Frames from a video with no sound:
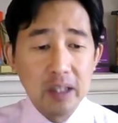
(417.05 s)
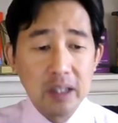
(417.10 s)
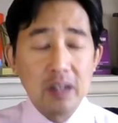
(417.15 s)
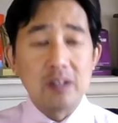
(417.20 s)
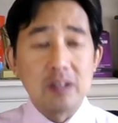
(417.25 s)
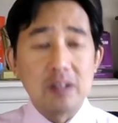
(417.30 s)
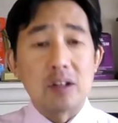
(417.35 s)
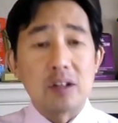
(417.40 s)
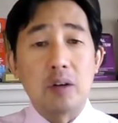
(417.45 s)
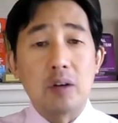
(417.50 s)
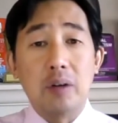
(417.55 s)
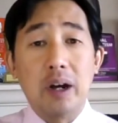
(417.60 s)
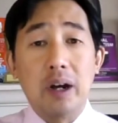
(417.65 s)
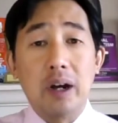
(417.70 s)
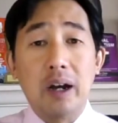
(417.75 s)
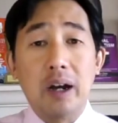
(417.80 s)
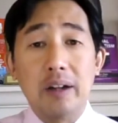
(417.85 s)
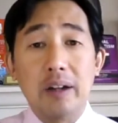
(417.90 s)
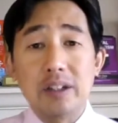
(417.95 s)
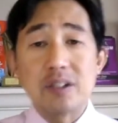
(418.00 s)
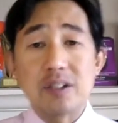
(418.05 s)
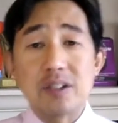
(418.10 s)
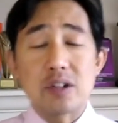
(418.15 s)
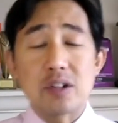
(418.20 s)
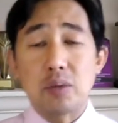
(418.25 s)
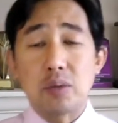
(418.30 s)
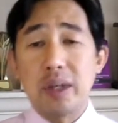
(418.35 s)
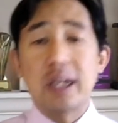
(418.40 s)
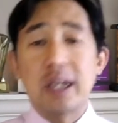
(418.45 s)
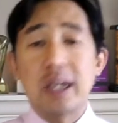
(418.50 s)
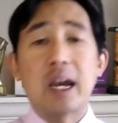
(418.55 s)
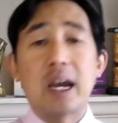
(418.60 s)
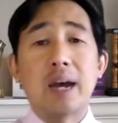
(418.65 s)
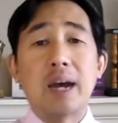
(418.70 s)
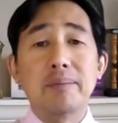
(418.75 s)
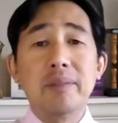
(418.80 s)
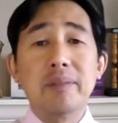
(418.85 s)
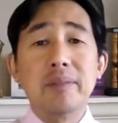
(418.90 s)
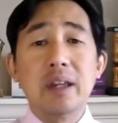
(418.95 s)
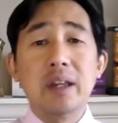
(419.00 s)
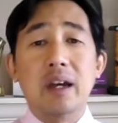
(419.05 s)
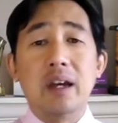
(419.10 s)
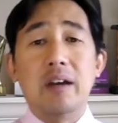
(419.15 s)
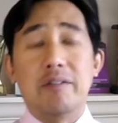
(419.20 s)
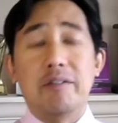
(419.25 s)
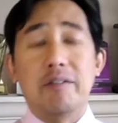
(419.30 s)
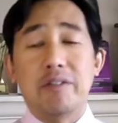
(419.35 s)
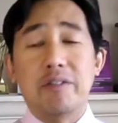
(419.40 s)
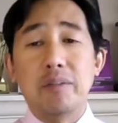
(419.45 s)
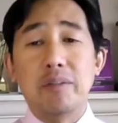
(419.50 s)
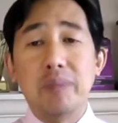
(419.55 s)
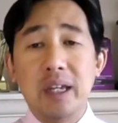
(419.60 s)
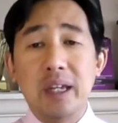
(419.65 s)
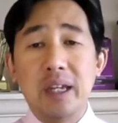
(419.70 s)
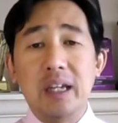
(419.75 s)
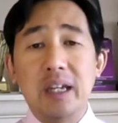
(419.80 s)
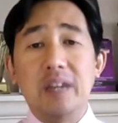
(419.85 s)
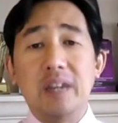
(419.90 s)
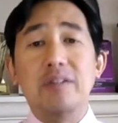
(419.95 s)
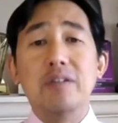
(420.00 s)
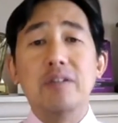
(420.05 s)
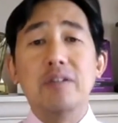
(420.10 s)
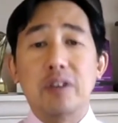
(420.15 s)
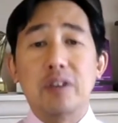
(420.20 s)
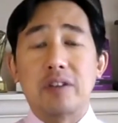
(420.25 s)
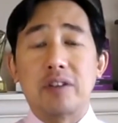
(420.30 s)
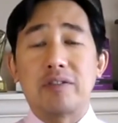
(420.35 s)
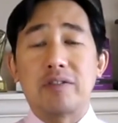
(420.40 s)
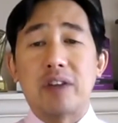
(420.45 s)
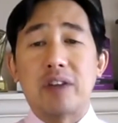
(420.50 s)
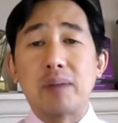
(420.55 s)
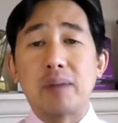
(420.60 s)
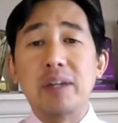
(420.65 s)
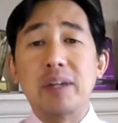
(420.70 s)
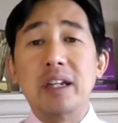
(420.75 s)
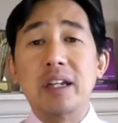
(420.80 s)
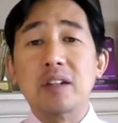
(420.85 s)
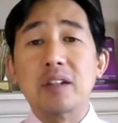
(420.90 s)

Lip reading: So just to recap, for me, if you've got a family and you're